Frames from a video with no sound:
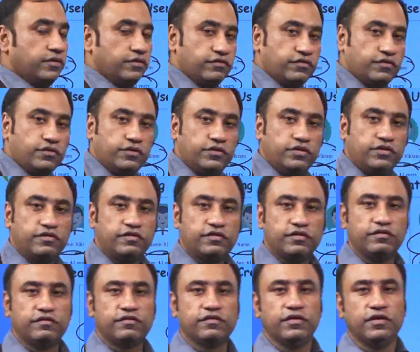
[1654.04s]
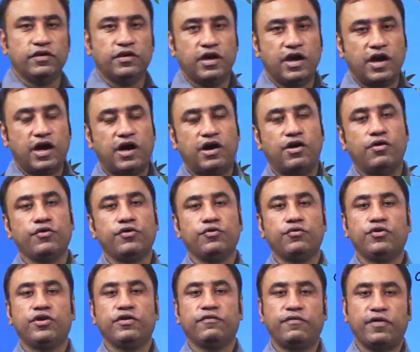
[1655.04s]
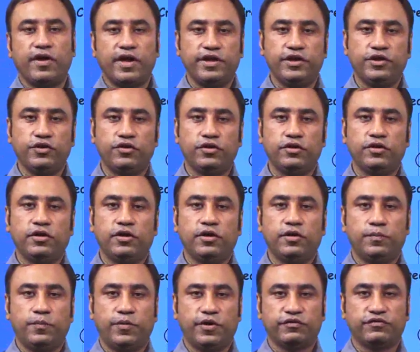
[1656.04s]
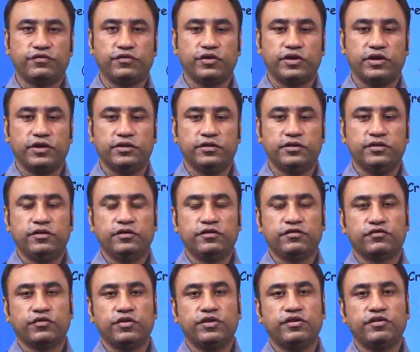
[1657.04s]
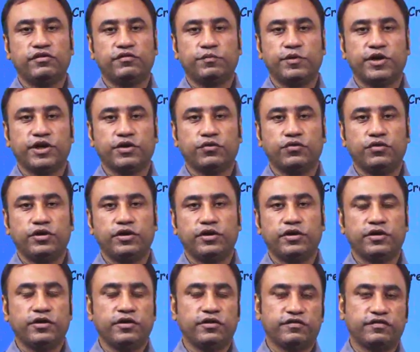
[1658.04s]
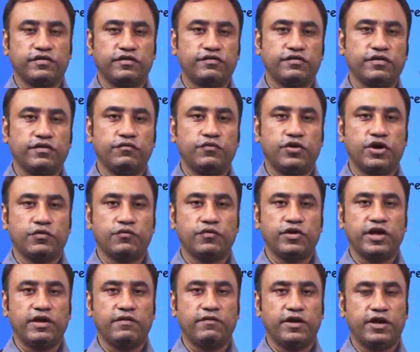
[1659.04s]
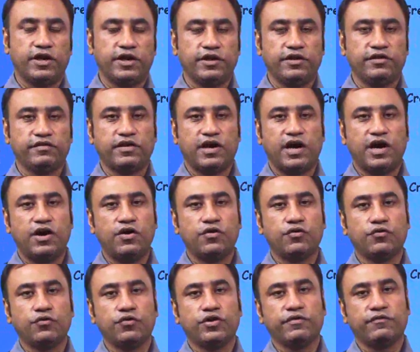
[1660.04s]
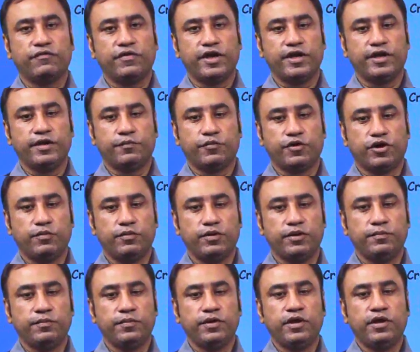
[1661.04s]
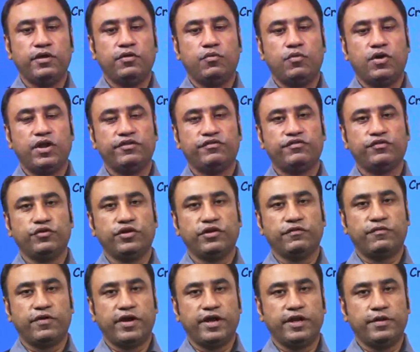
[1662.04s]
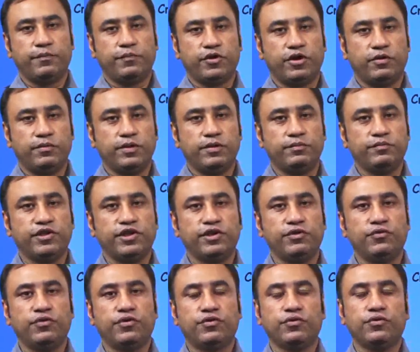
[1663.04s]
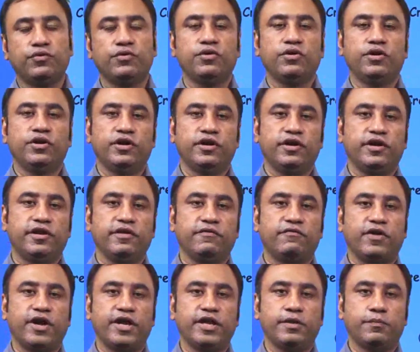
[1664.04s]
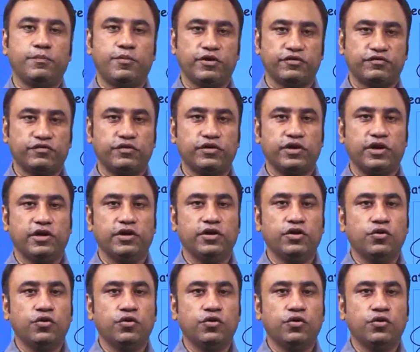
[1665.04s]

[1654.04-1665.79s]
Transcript: So, this is how you define your persona. So, in this particular session, what we have learned is how to define a problem. Once you define a problem, then you to define a persona